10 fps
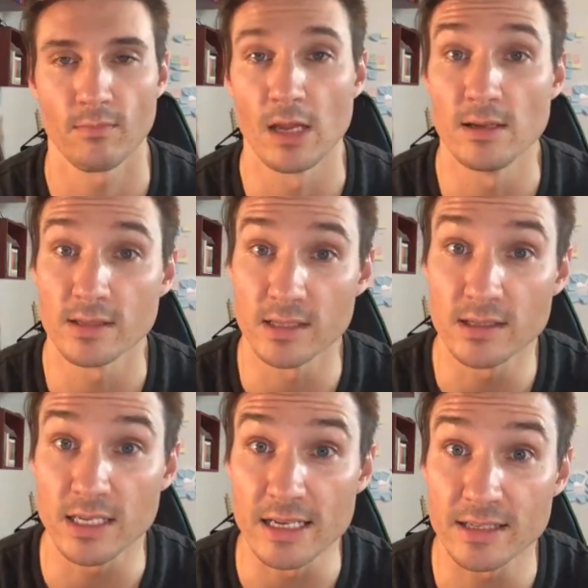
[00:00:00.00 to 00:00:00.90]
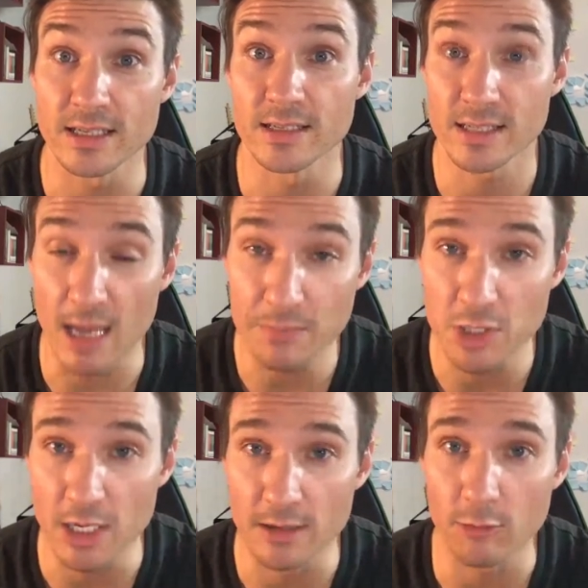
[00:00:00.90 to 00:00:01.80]
Since its
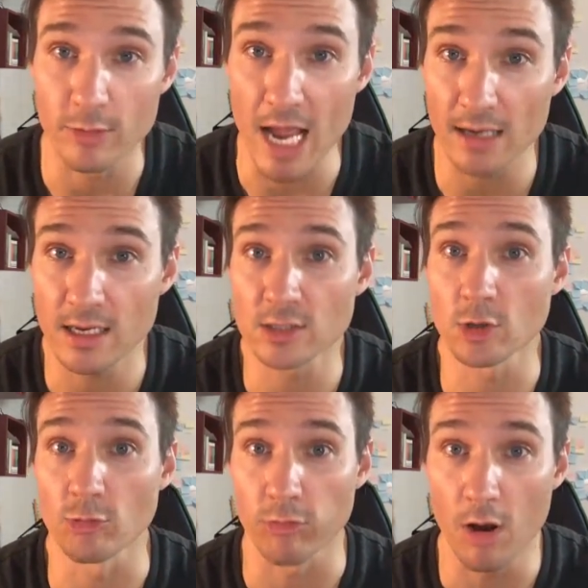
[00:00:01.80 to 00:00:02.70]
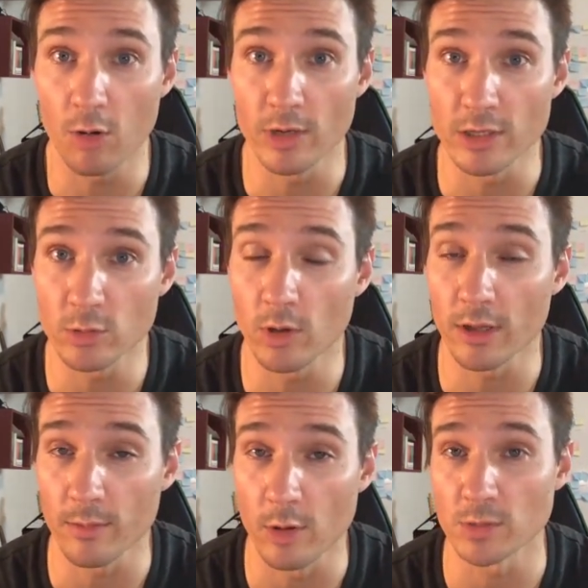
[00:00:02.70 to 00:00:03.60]
inception, React has grown into one
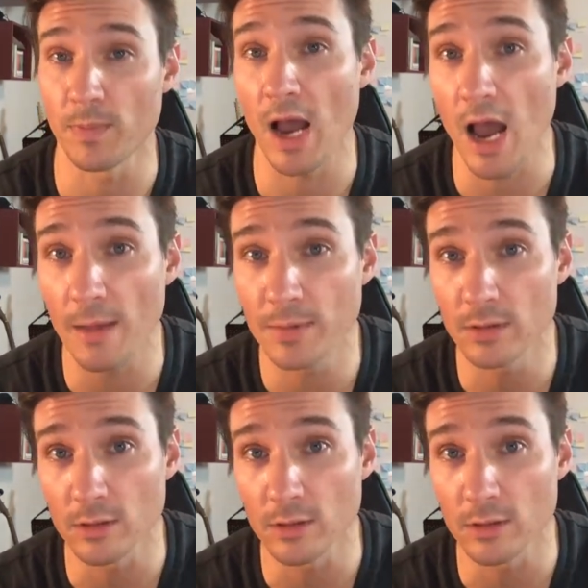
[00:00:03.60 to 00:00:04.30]
of the most popular